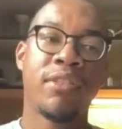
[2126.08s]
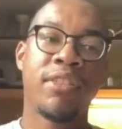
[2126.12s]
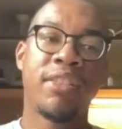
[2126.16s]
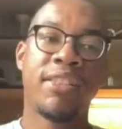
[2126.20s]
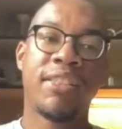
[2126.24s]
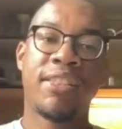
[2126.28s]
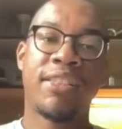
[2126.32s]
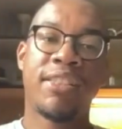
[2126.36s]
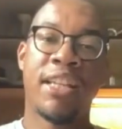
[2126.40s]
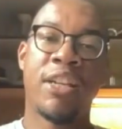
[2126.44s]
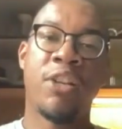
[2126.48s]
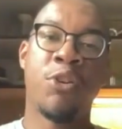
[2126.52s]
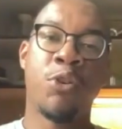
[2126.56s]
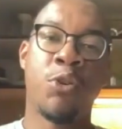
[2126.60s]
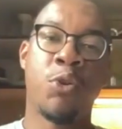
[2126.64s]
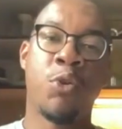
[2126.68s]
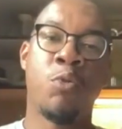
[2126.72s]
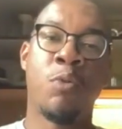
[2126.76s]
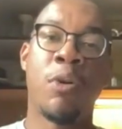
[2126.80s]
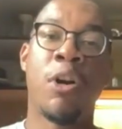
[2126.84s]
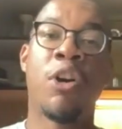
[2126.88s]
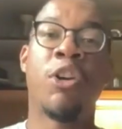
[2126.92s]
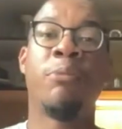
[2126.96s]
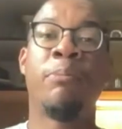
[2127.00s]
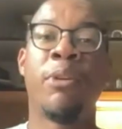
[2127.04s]
single
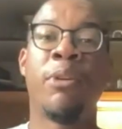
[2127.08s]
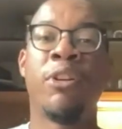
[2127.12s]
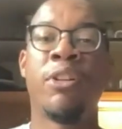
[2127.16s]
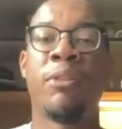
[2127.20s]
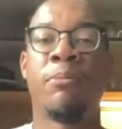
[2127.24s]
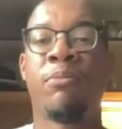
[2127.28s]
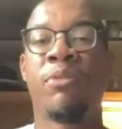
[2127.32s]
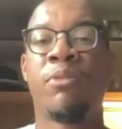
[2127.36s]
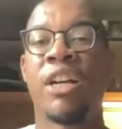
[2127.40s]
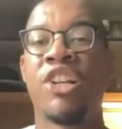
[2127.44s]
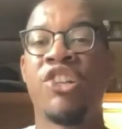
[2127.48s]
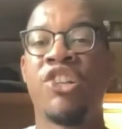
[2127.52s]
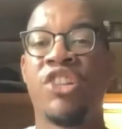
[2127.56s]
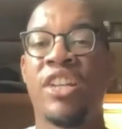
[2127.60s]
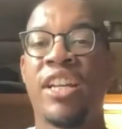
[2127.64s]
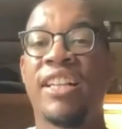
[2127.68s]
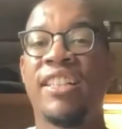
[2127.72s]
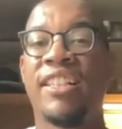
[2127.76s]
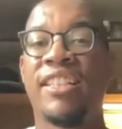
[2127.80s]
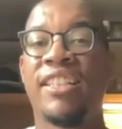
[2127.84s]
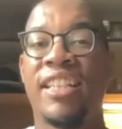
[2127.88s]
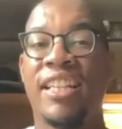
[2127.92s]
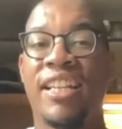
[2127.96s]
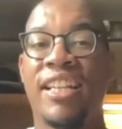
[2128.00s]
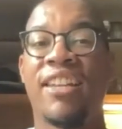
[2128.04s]
wealth building
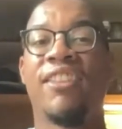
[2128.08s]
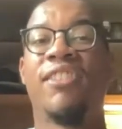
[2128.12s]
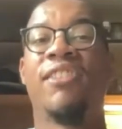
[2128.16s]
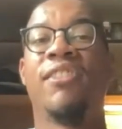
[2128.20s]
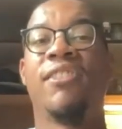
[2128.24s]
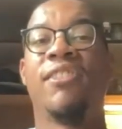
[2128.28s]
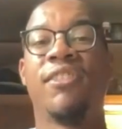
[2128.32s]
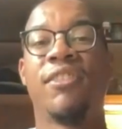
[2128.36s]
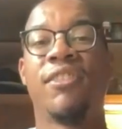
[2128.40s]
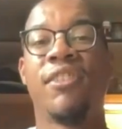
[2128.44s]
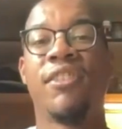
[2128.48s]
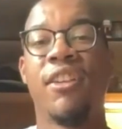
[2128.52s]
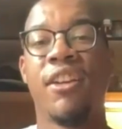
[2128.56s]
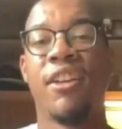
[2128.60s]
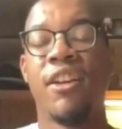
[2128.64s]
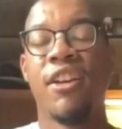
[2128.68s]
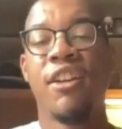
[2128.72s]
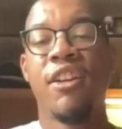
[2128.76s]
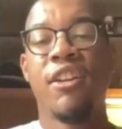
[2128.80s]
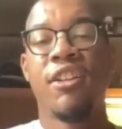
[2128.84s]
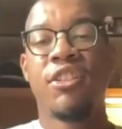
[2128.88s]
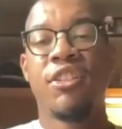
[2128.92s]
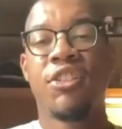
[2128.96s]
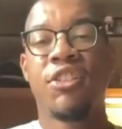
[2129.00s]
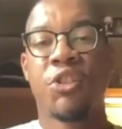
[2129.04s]
project together.
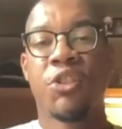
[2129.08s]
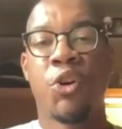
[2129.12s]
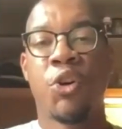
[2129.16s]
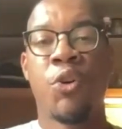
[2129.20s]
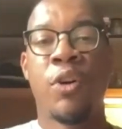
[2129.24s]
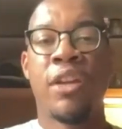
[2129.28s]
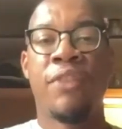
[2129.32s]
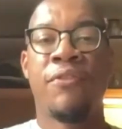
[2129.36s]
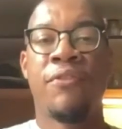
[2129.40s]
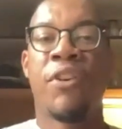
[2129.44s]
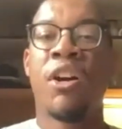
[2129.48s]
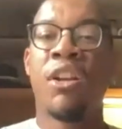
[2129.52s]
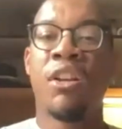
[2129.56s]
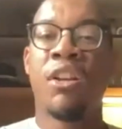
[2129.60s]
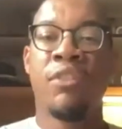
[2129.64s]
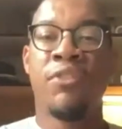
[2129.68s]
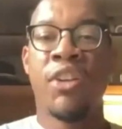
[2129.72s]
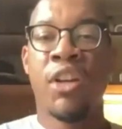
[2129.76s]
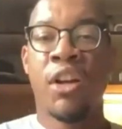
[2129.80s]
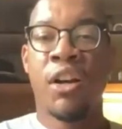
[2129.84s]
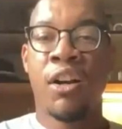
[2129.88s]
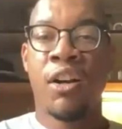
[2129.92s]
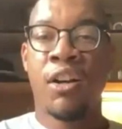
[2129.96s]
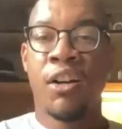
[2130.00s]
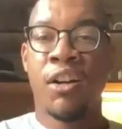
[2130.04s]
So if all of
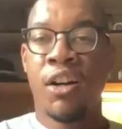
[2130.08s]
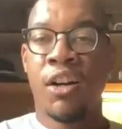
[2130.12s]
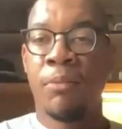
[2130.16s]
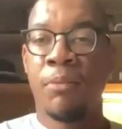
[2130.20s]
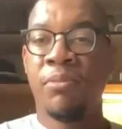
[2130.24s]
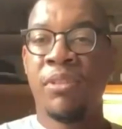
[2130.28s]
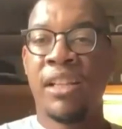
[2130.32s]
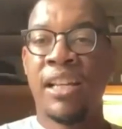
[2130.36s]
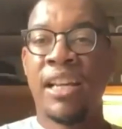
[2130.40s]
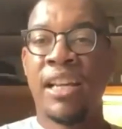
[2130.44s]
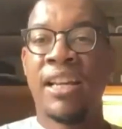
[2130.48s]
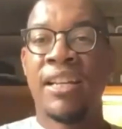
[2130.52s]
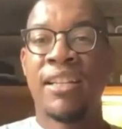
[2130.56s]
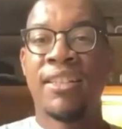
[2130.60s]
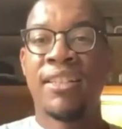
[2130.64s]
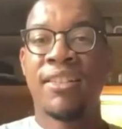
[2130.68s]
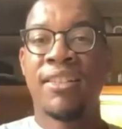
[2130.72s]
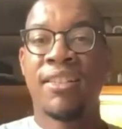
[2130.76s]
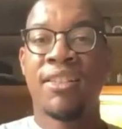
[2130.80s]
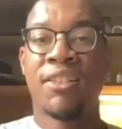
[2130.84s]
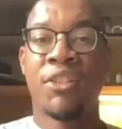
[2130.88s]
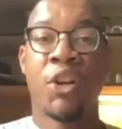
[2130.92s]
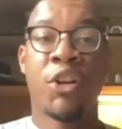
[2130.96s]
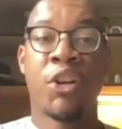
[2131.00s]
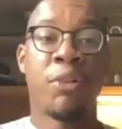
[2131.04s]
y'all are planning
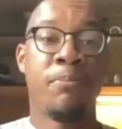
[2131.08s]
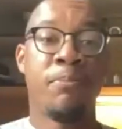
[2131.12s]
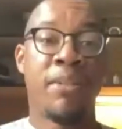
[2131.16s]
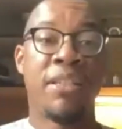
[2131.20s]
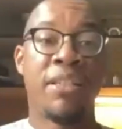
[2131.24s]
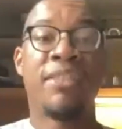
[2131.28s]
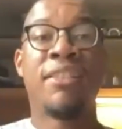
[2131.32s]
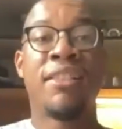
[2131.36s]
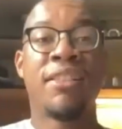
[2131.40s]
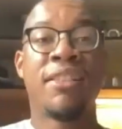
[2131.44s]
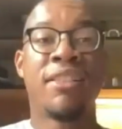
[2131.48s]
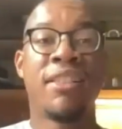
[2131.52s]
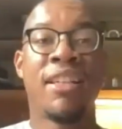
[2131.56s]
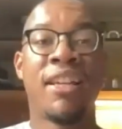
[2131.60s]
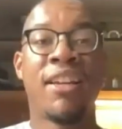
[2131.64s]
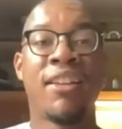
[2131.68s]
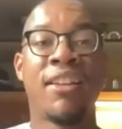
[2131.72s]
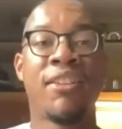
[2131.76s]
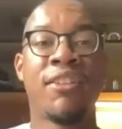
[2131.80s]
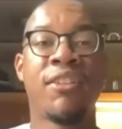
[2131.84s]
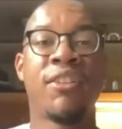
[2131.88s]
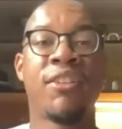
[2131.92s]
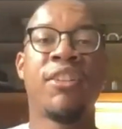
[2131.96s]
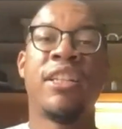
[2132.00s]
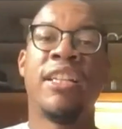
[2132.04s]
to start a business
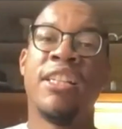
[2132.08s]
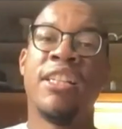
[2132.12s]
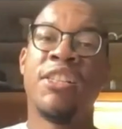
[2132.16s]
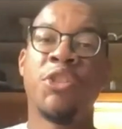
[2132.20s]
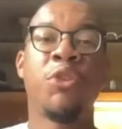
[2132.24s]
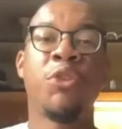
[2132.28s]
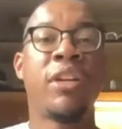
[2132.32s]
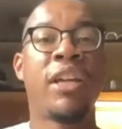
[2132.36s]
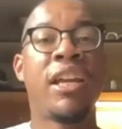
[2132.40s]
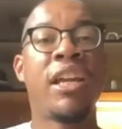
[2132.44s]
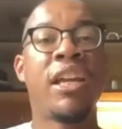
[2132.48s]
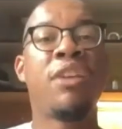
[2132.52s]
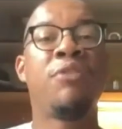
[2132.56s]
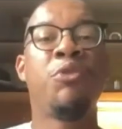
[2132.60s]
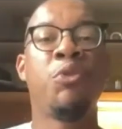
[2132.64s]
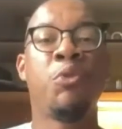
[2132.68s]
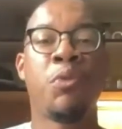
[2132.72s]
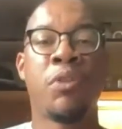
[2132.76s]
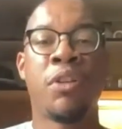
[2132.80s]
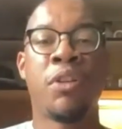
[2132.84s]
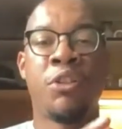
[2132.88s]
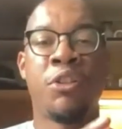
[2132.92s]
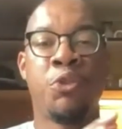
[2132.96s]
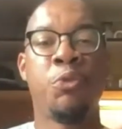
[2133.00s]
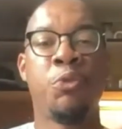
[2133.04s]
together, it's okay if you
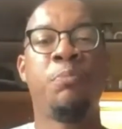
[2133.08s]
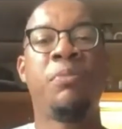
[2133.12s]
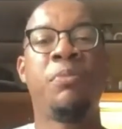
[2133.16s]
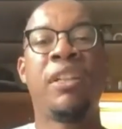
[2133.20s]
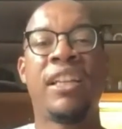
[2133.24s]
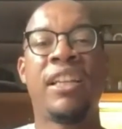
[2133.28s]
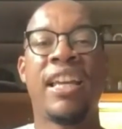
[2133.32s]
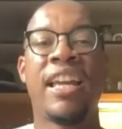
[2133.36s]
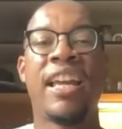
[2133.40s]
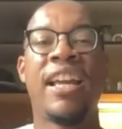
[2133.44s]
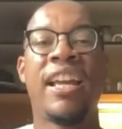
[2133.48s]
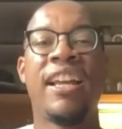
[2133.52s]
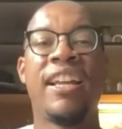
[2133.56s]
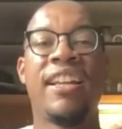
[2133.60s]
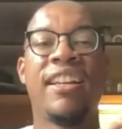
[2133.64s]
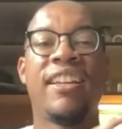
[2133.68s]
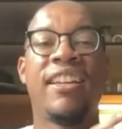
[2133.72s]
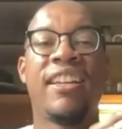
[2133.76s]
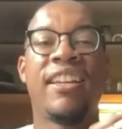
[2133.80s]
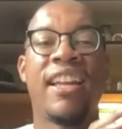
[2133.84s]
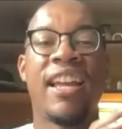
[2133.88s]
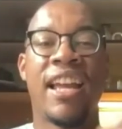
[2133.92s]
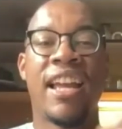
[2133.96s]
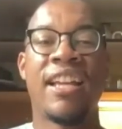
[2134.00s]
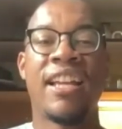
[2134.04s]
want to duplicate
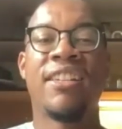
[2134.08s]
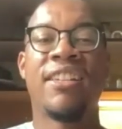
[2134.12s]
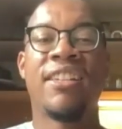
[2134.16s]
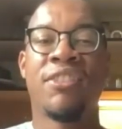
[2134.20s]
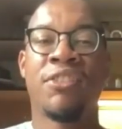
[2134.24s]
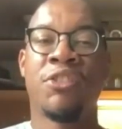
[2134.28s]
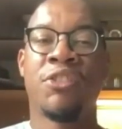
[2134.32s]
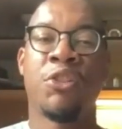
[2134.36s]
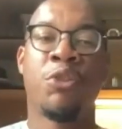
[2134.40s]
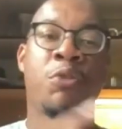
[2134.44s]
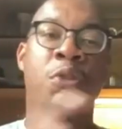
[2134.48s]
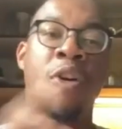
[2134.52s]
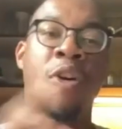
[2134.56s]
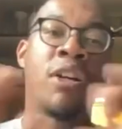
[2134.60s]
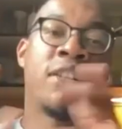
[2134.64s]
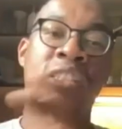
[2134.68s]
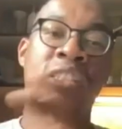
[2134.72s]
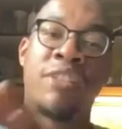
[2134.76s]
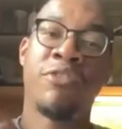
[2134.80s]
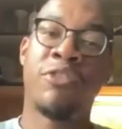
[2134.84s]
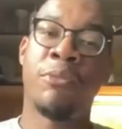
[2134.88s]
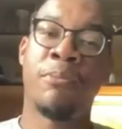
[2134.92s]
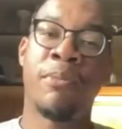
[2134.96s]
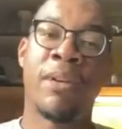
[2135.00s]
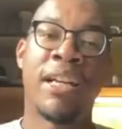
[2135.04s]
answers across
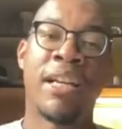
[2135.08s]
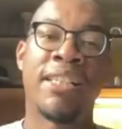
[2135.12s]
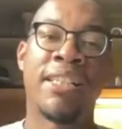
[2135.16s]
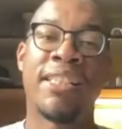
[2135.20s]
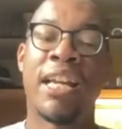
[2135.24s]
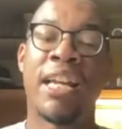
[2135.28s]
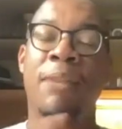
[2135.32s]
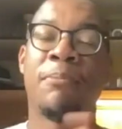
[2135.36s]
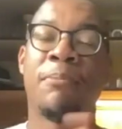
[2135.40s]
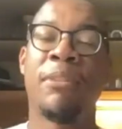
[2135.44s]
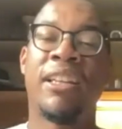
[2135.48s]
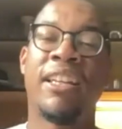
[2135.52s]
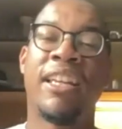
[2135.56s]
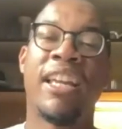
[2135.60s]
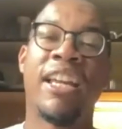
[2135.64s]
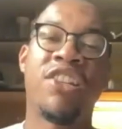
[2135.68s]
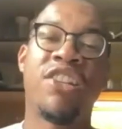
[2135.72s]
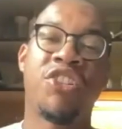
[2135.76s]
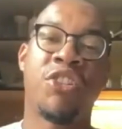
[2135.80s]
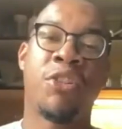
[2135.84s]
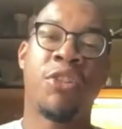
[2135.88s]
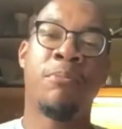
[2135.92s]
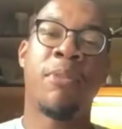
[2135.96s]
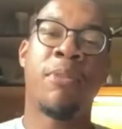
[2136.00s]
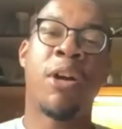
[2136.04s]
everybody's
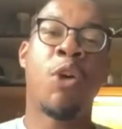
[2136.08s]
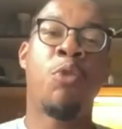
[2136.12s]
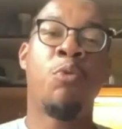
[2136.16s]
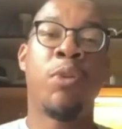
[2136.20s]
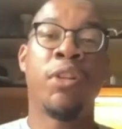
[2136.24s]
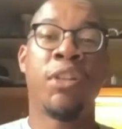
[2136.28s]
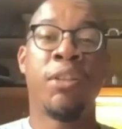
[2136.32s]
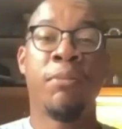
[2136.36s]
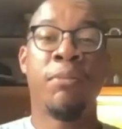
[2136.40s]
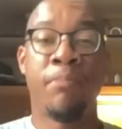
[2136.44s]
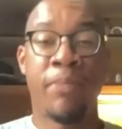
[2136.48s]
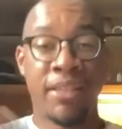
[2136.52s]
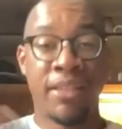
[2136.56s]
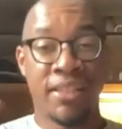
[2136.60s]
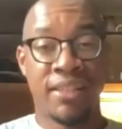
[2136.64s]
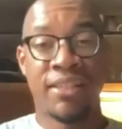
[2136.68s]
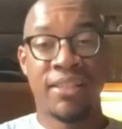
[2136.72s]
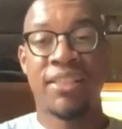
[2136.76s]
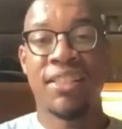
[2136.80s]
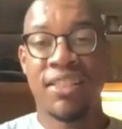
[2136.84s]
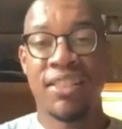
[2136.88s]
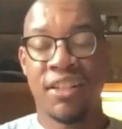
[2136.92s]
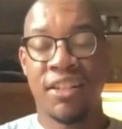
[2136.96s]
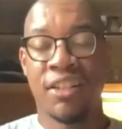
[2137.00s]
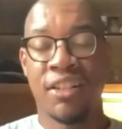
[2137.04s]
application about what the
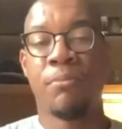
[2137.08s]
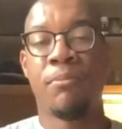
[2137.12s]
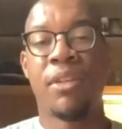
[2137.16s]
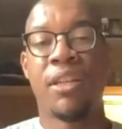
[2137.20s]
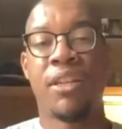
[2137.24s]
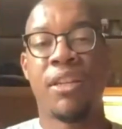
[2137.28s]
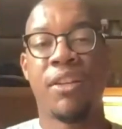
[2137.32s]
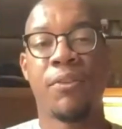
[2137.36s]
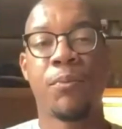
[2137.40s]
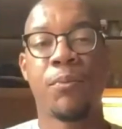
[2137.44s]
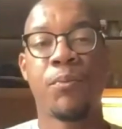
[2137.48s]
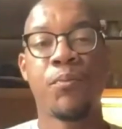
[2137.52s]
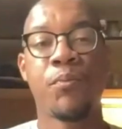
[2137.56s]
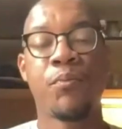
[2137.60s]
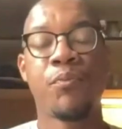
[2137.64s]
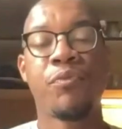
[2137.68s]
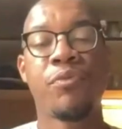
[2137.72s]
business is going to be.